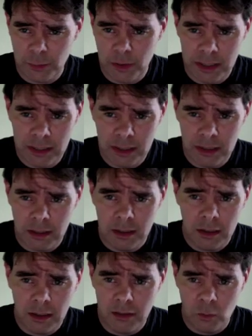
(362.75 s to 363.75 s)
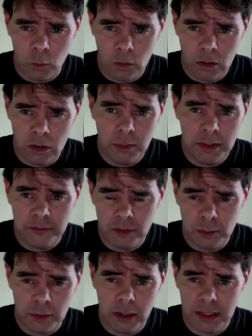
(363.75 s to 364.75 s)
branding in the world, but if
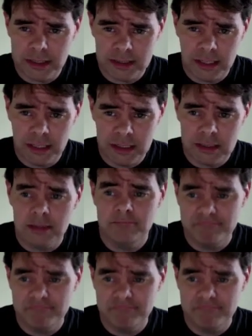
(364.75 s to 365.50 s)
your product stinks,